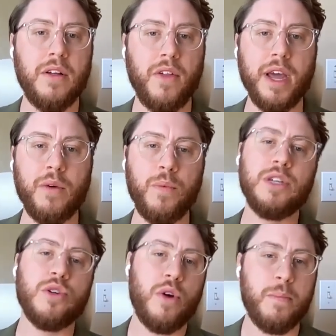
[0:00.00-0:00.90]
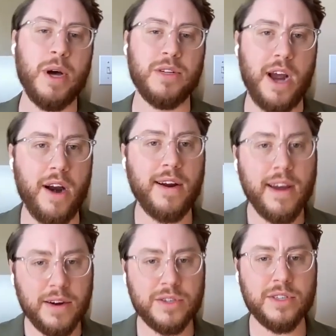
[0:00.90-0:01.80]
Like we joke about tire
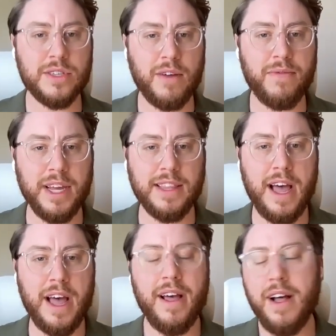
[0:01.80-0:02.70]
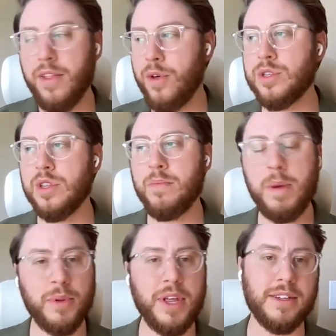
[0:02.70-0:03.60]
kickers and stuff like that. Those are the
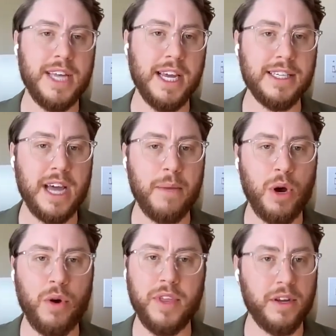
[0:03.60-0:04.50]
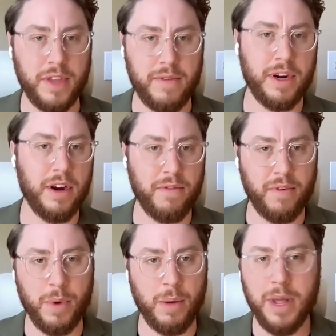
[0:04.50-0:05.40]
people that'll take a demo and then you'll never hear
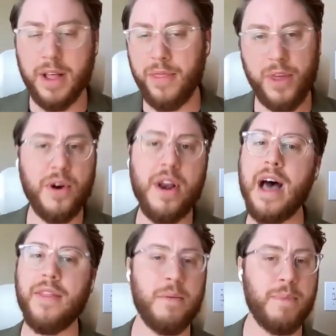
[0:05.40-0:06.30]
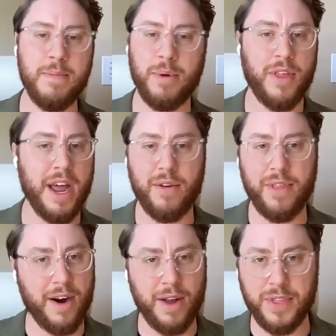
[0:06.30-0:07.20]
from them. They're not the people that are
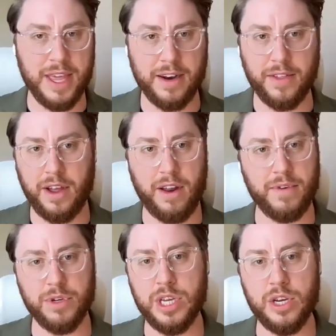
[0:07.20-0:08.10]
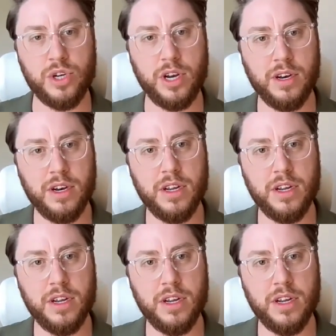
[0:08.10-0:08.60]
there at the end of the conversation.